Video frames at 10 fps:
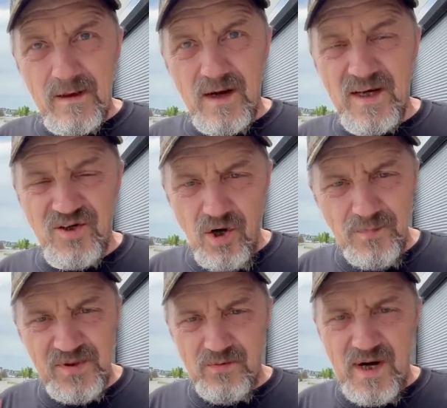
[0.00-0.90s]
I
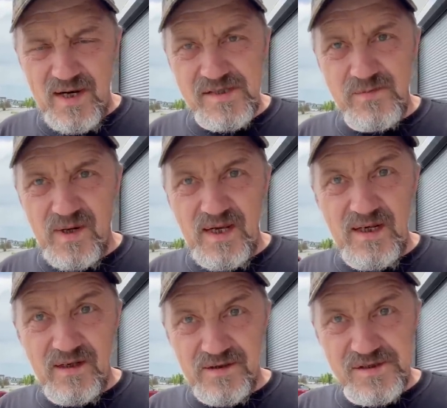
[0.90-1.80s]
compromised by
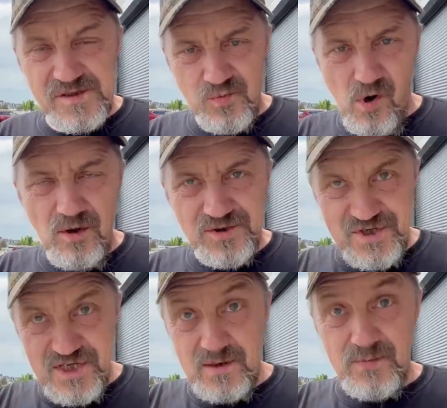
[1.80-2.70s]
getting this small
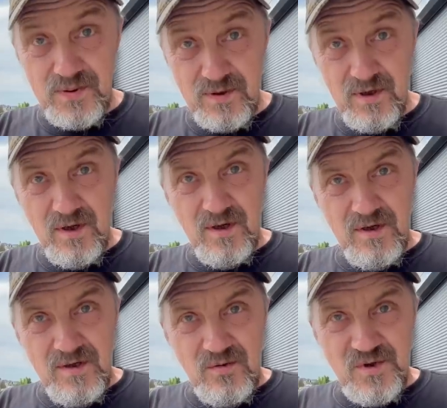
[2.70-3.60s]
Jeep,
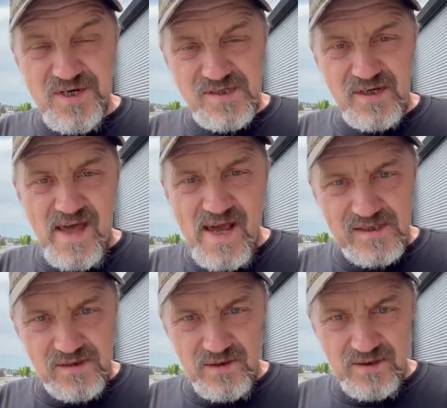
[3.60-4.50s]
which has an
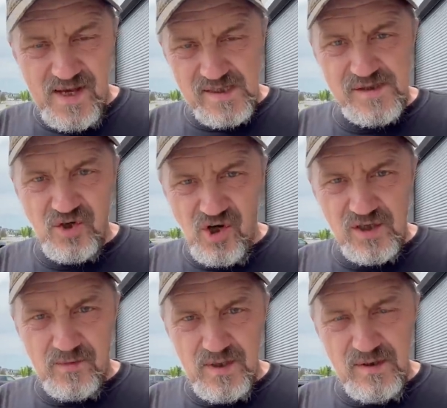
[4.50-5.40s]
excellent gas
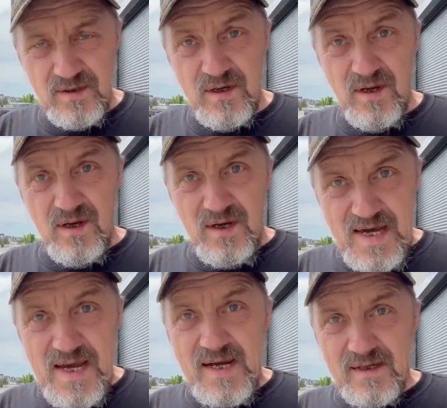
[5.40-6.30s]
economy,
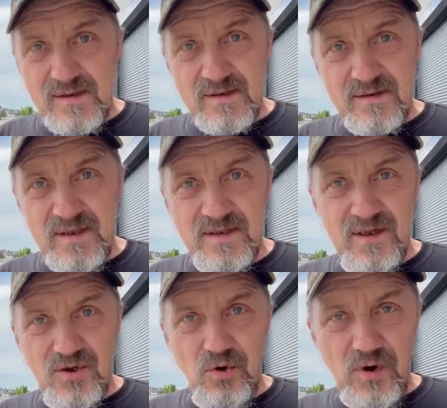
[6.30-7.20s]
and it
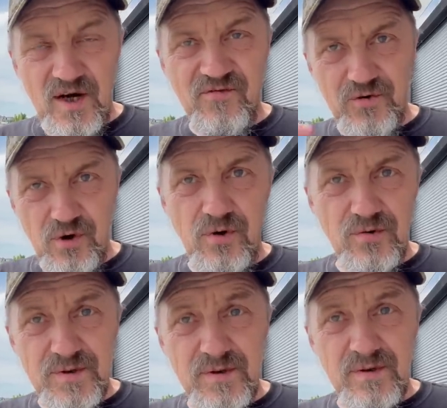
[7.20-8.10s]
can go
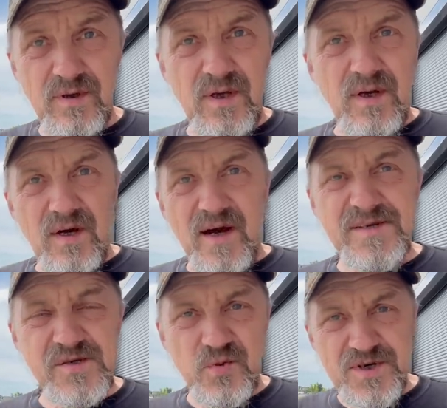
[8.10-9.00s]
off-road. I
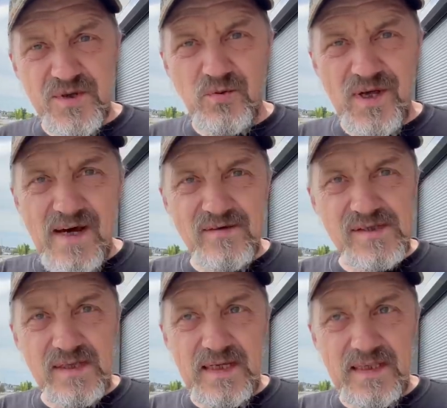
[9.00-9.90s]
just wish it would have a
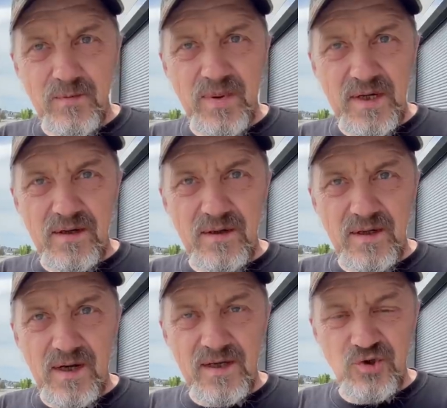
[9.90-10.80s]
slightly
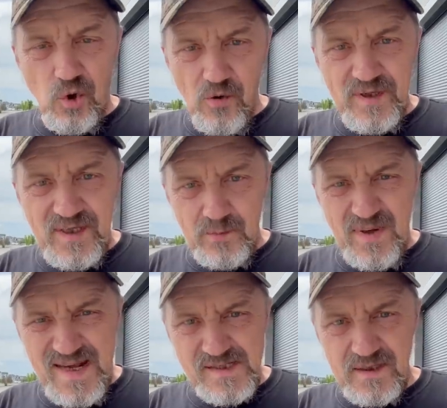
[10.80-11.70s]
better uh, towing
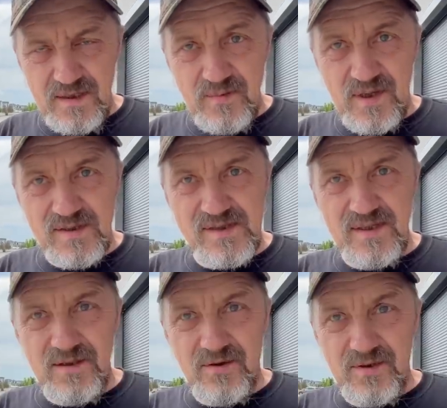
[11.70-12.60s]
capacity because,
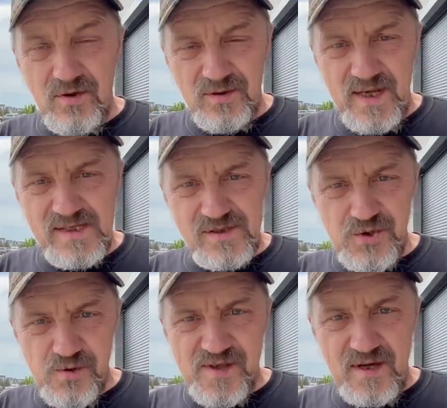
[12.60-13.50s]
it, you know, it only has
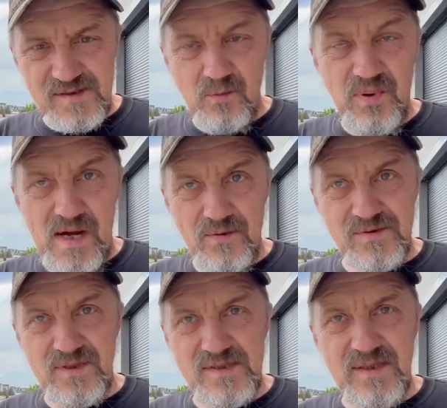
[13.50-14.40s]
2,000
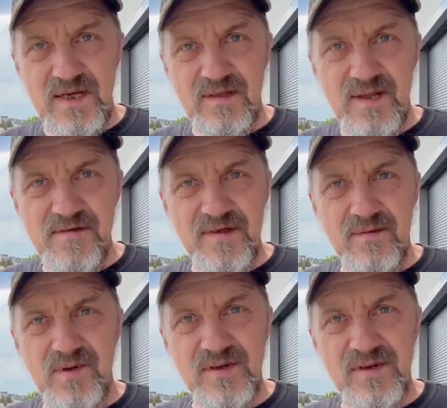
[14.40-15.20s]
pounds. That's like nothing.